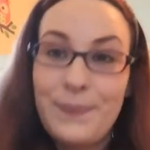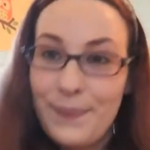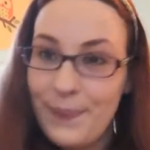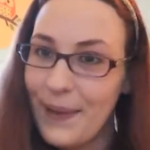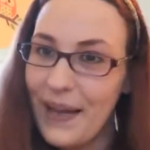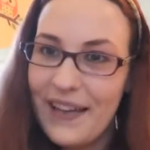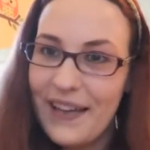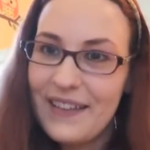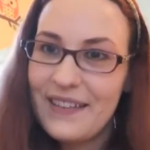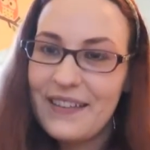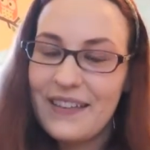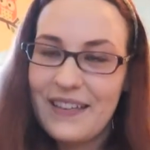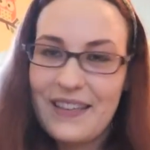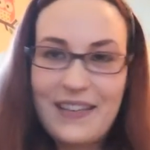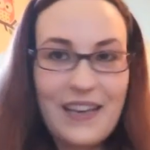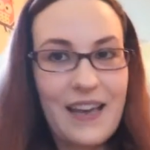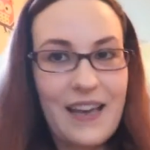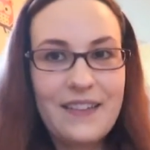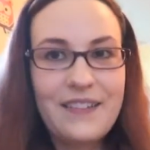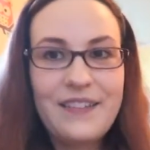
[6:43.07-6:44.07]
But
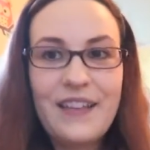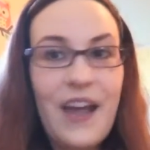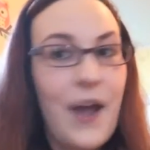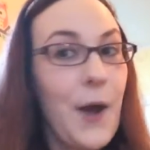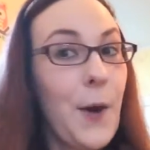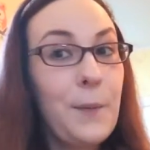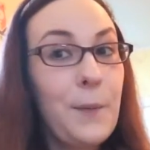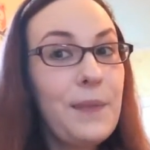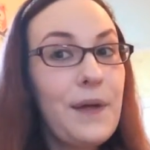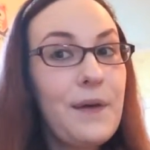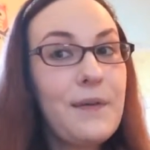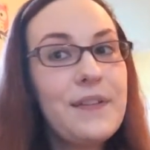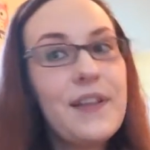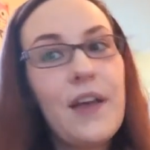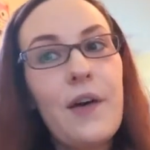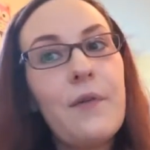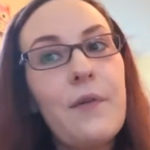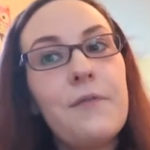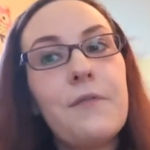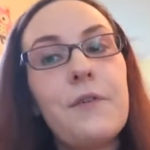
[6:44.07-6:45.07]
yes, I hope that was
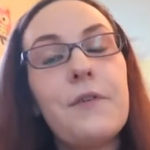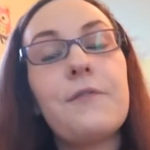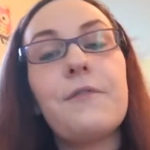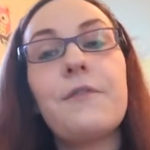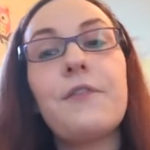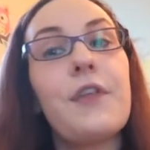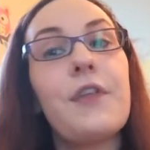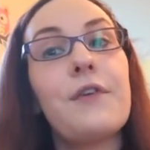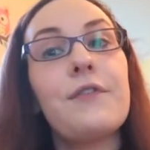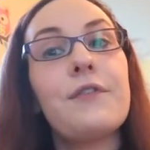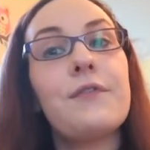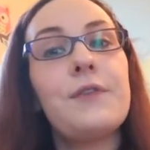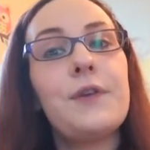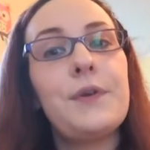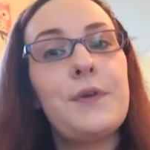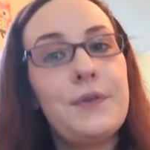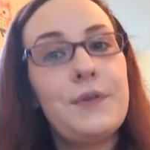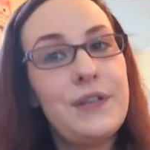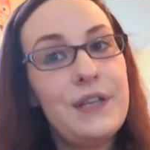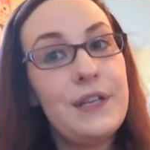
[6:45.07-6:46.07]
helpful for those of
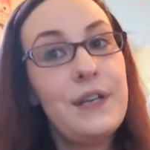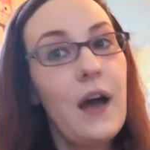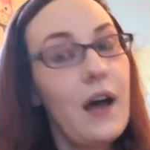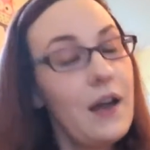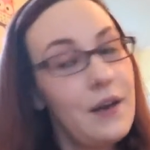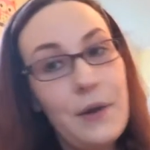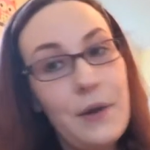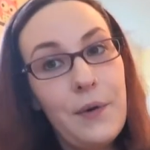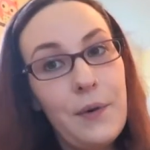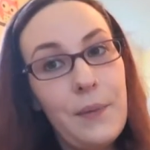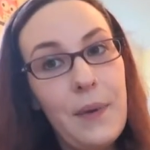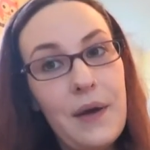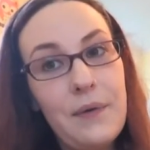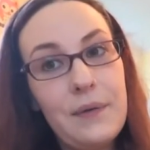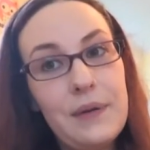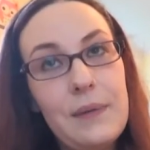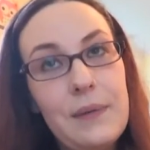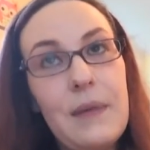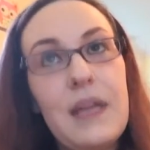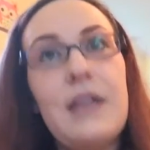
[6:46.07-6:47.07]
you who did not know about
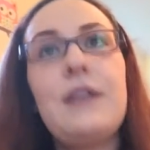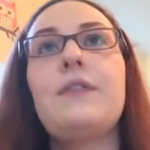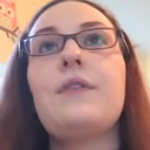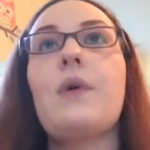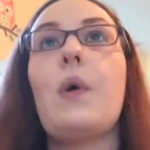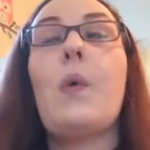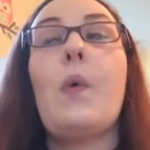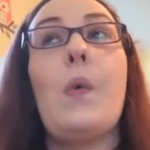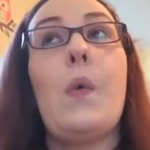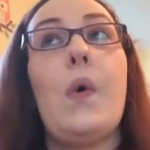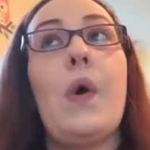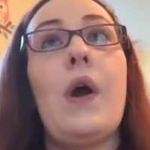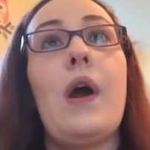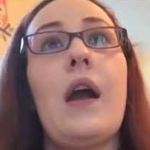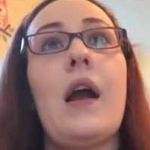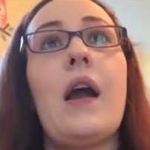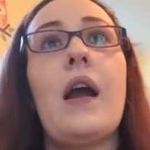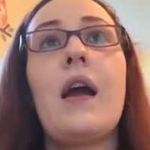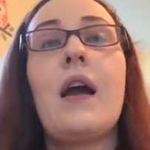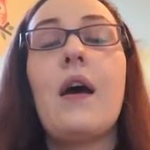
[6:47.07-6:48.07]
Rement
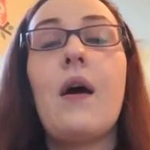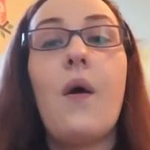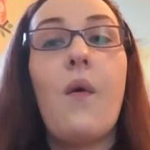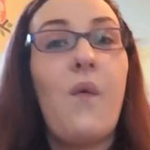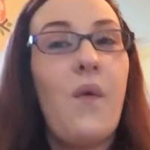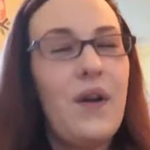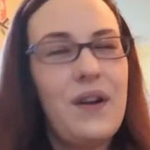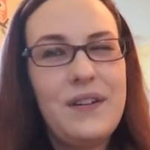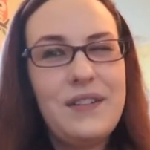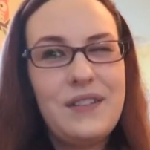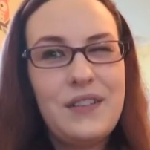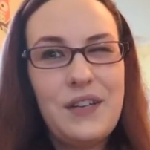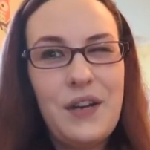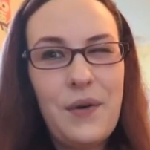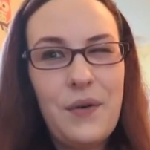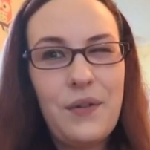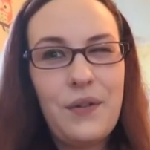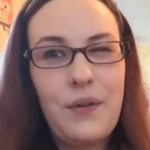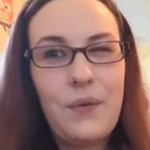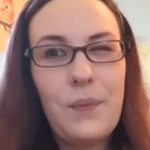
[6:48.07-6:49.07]
or wanted to
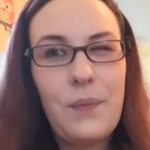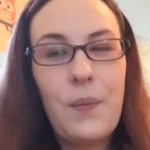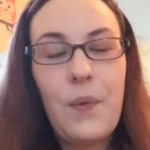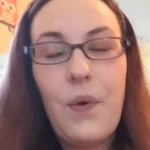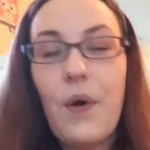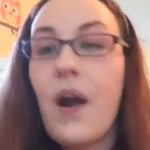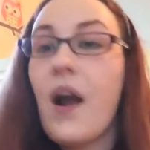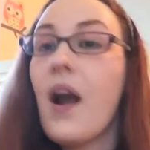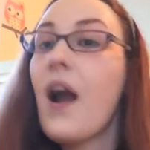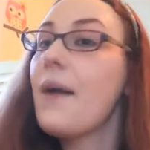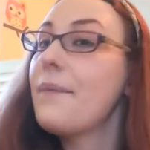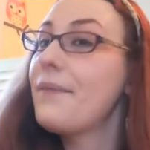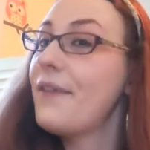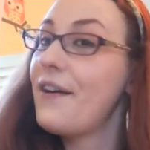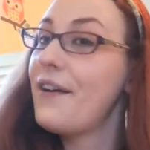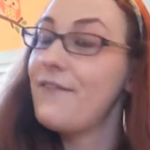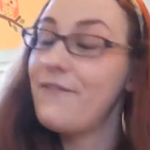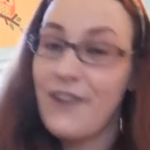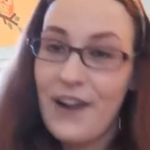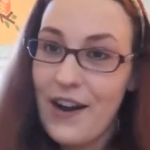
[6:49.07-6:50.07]
know a little more. I'm
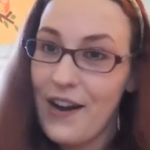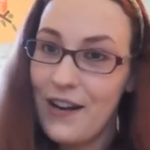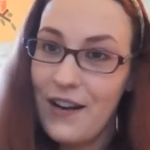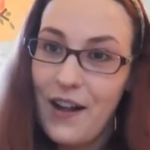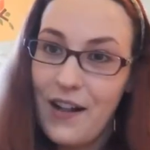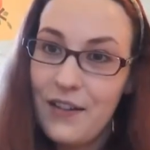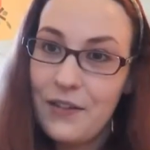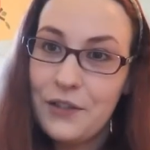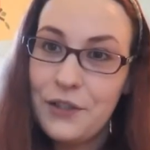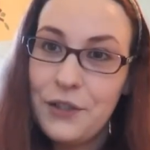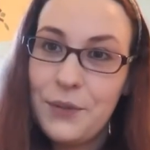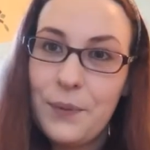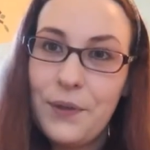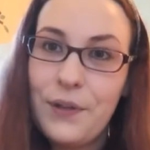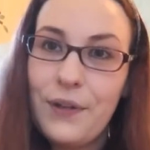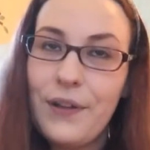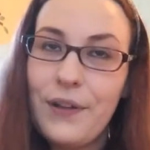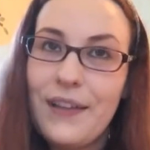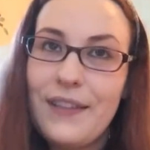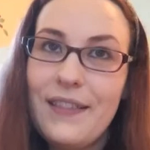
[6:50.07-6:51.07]
not very
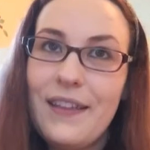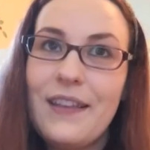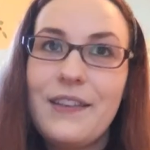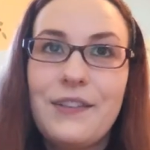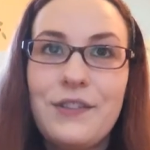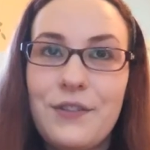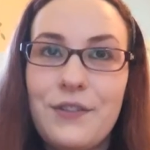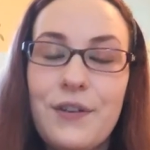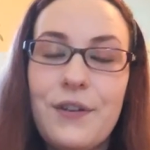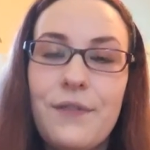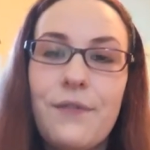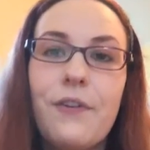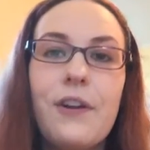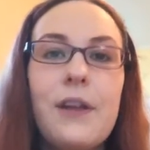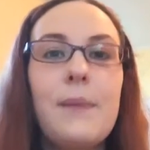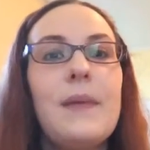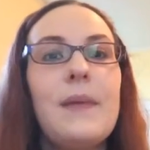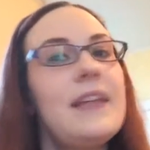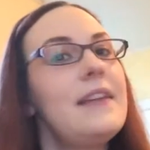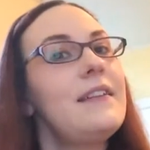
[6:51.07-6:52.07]
knowledgeable in the history of
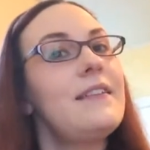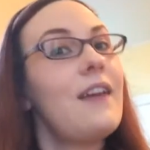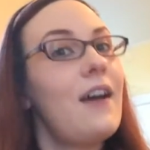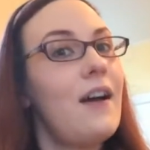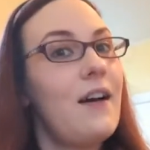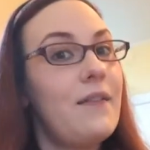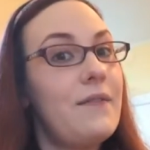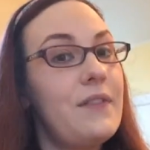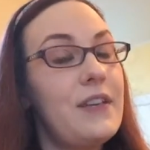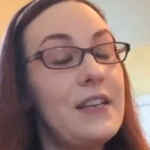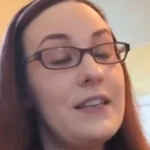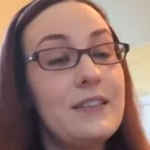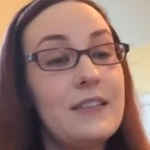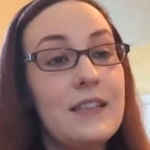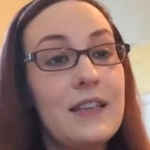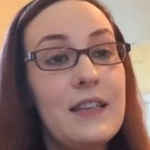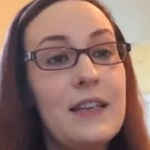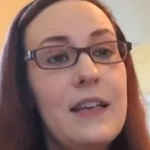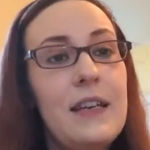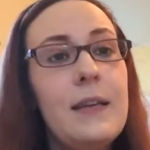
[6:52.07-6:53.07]
Rement,
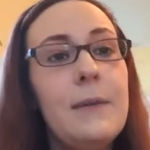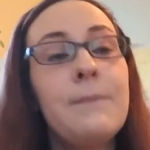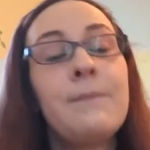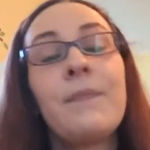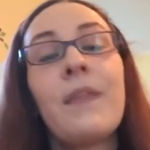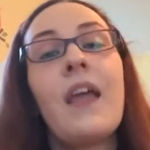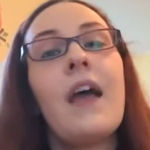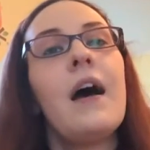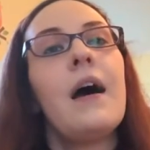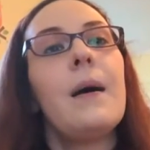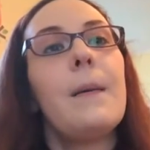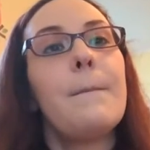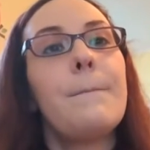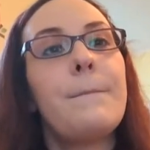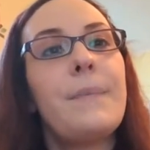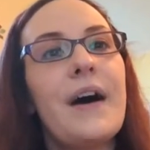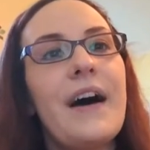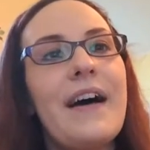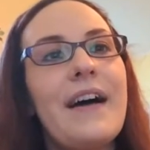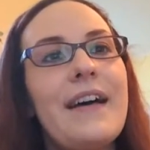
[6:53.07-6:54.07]
obviously,
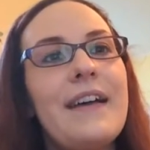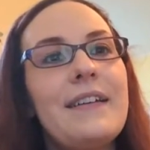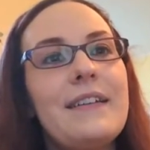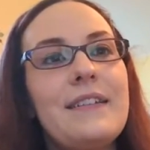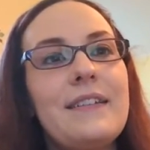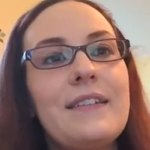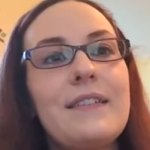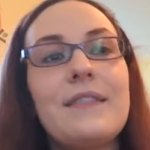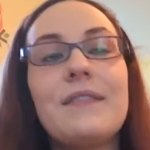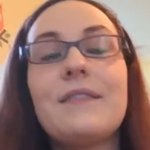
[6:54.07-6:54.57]
but